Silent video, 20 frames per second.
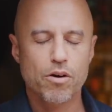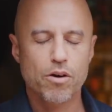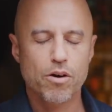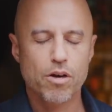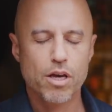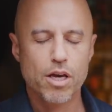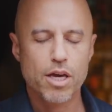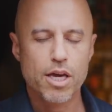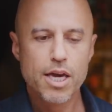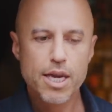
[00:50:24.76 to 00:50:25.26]

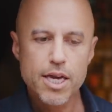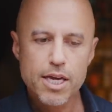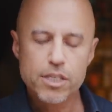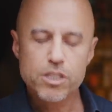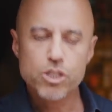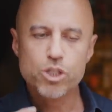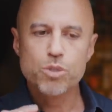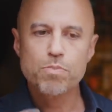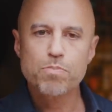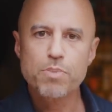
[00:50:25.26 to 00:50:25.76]
he
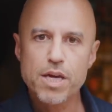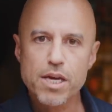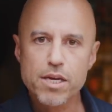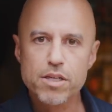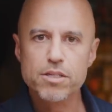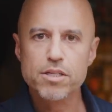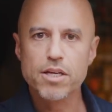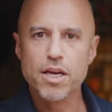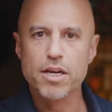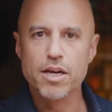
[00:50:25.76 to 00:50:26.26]

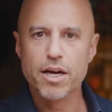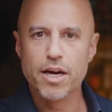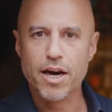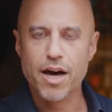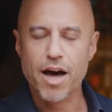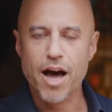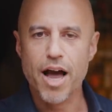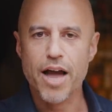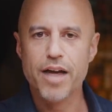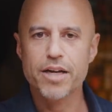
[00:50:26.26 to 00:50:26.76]
speaks in a
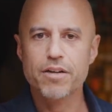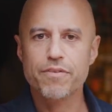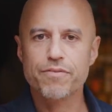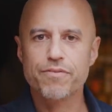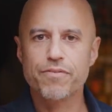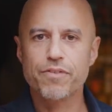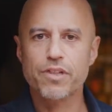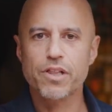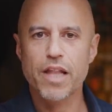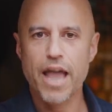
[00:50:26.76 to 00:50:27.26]
kind
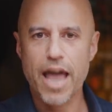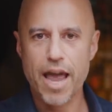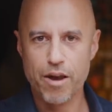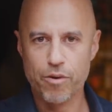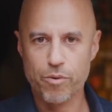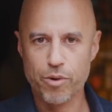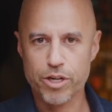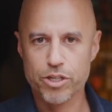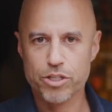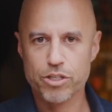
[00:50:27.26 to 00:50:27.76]
of
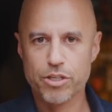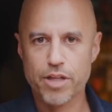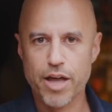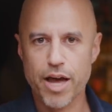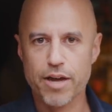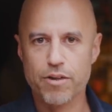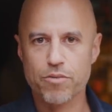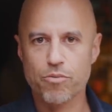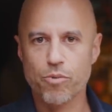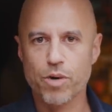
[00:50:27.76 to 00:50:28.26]
language
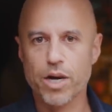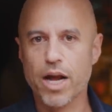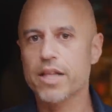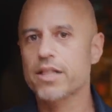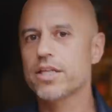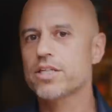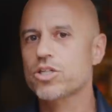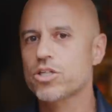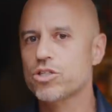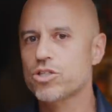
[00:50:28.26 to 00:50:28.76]
that, when I
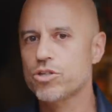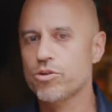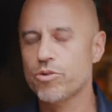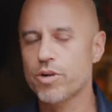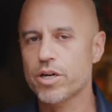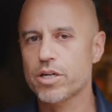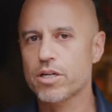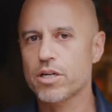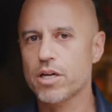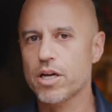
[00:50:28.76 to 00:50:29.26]
listen to
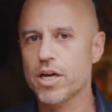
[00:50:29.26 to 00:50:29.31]
it,